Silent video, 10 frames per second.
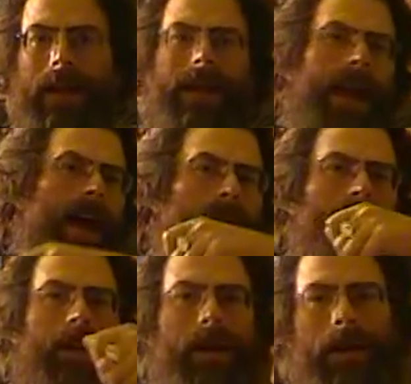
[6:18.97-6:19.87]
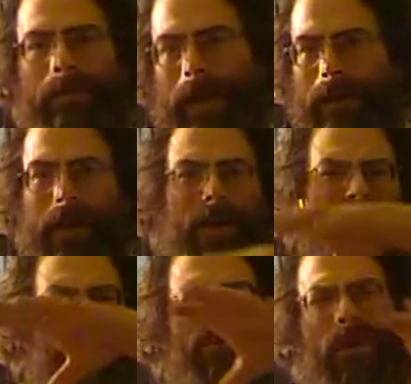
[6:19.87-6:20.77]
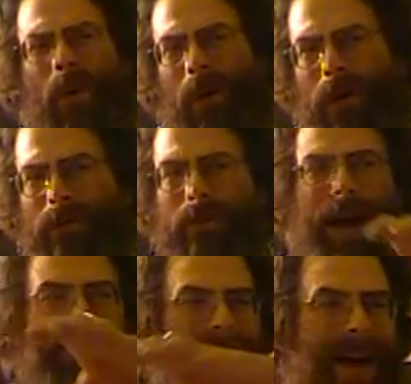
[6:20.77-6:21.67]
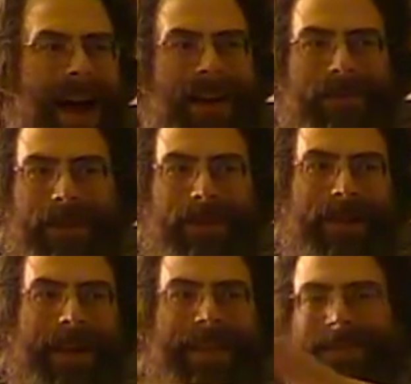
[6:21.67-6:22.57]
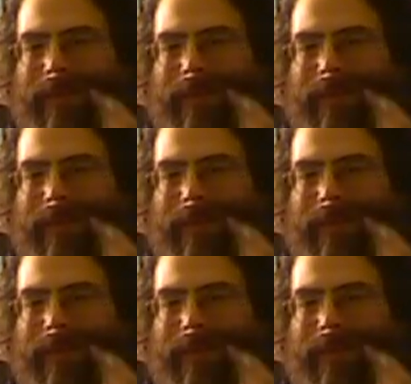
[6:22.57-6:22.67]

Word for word: yeah, I'm going to commit four of my five units,